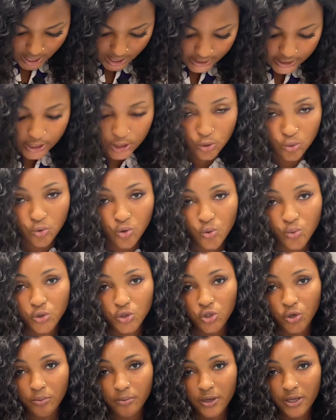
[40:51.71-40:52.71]
Then you go
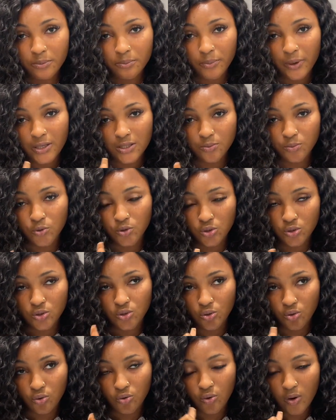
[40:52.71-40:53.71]
with your main passport,
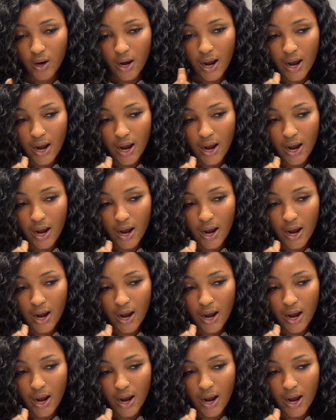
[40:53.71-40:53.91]
your